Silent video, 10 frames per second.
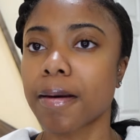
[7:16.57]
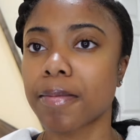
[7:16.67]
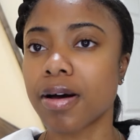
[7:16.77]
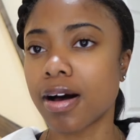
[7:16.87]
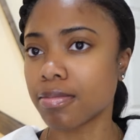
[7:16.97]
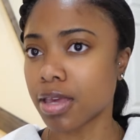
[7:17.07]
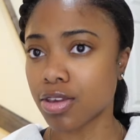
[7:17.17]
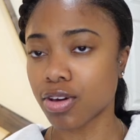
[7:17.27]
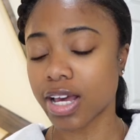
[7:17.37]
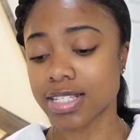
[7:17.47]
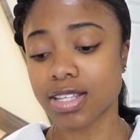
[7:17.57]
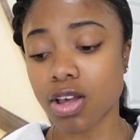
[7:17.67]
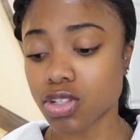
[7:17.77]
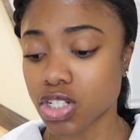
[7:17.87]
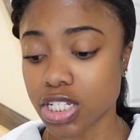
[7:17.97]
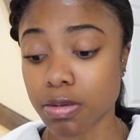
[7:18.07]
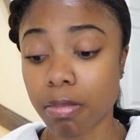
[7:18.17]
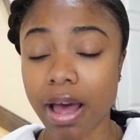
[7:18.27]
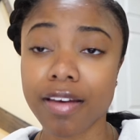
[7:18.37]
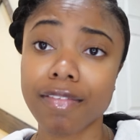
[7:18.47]
But yeah, you guys, those are just
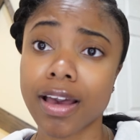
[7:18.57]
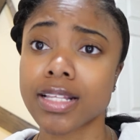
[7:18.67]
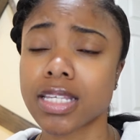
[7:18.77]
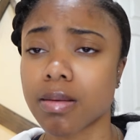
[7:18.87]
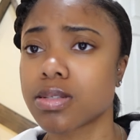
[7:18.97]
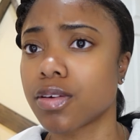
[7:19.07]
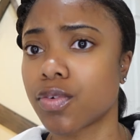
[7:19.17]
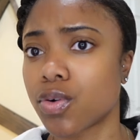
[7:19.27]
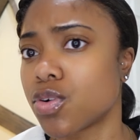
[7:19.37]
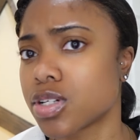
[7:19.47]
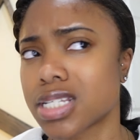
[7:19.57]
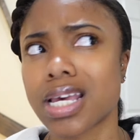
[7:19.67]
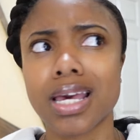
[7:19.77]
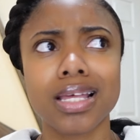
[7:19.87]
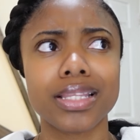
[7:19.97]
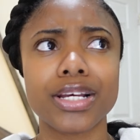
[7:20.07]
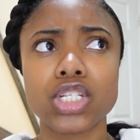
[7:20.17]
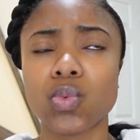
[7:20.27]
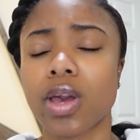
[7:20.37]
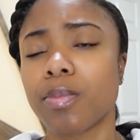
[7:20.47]
my 5 tips. Of course,
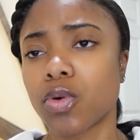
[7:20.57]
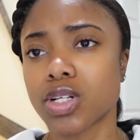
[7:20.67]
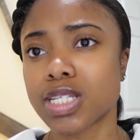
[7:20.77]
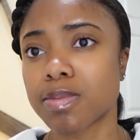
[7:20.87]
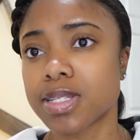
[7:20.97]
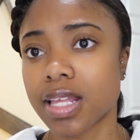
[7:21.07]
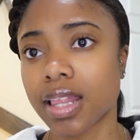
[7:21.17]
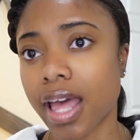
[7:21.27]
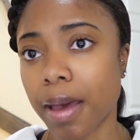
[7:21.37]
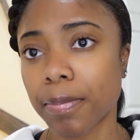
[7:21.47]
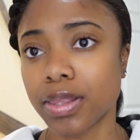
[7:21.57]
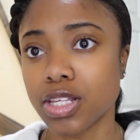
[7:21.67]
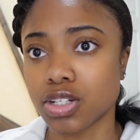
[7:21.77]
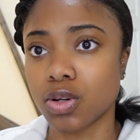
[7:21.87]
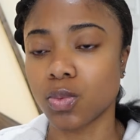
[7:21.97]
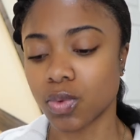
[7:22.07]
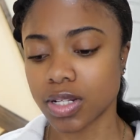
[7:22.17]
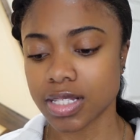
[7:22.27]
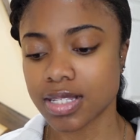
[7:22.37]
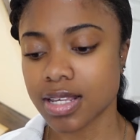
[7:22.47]
there's way more tips than that, but these are the
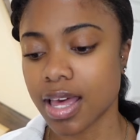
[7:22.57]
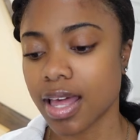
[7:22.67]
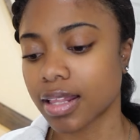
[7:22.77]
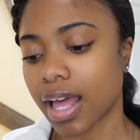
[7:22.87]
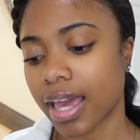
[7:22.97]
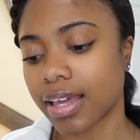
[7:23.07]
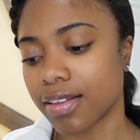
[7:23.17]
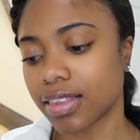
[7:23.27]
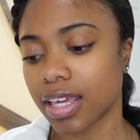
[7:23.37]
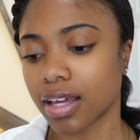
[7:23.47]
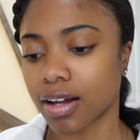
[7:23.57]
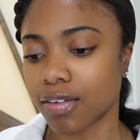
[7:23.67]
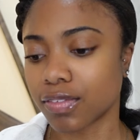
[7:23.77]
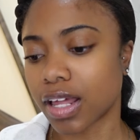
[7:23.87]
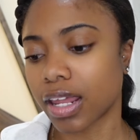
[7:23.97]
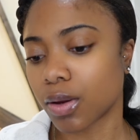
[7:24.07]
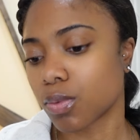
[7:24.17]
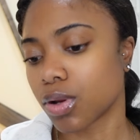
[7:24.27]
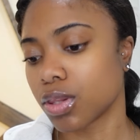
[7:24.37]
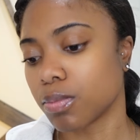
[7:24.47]
ones that I can think of that like
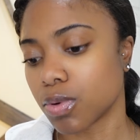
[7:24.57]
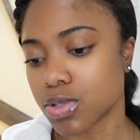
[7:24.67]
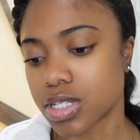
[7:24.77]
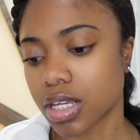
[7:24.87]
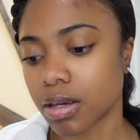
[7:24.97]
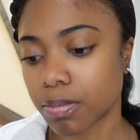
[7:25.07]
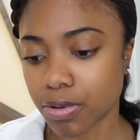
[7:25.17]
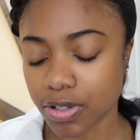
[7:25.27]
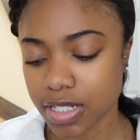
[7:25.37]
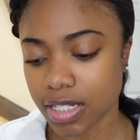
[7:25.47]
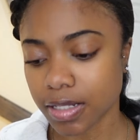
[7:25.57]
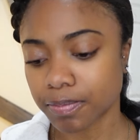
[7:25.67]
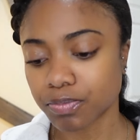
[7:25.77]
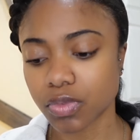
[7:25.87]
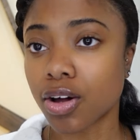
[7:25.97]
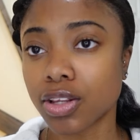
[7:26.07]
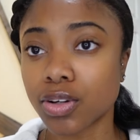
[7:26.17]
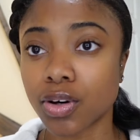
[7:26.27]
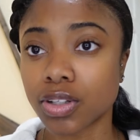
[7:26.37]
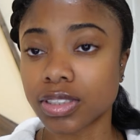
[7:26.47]
were the most important. All in
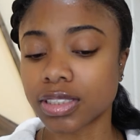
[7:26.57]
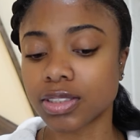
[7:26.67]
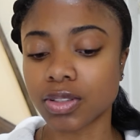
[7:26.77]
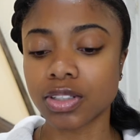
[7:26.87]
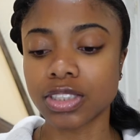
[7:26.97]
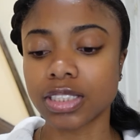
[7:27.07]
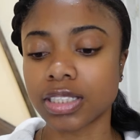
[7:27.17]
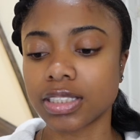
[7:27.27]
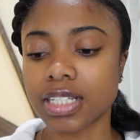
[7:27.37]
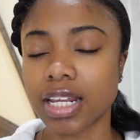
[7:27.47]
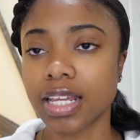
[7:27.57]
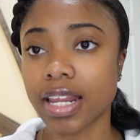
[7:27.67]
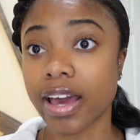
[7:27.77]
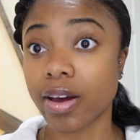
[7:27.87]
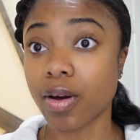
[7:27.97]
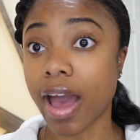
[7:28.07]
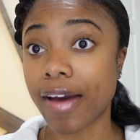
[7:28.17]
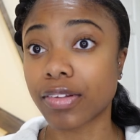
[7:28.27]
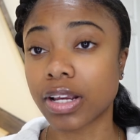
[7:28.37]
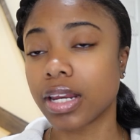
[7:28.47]
all, this is all just understanding that
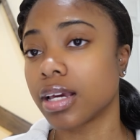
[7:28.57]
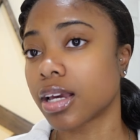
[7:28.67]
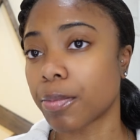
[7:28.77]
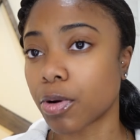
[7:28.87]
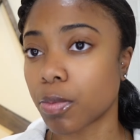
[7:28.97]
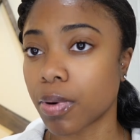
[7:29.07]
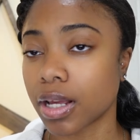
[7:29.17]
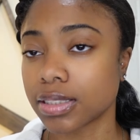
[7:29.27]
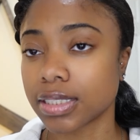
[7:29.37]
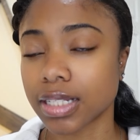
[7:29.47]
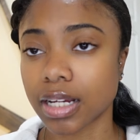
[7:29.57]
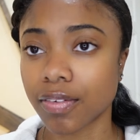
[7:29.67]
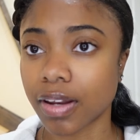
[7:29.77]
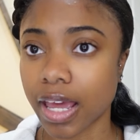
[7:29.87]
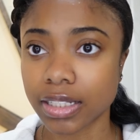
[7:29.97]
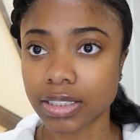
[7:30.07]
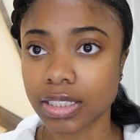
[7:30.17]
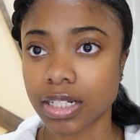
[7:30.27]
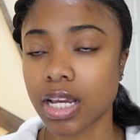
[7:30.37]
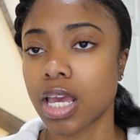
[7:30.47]
after getting a chemical process like a relaxer,